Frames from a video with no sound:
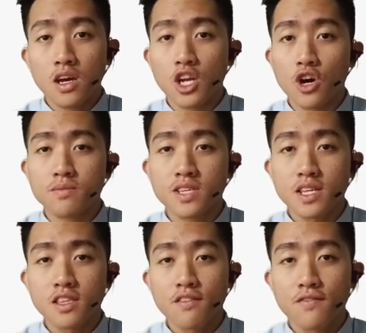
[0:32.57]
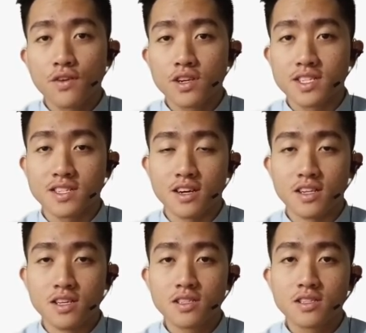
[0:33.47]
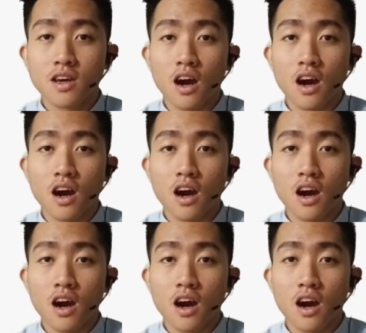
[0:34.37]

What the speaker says: The objective for the studies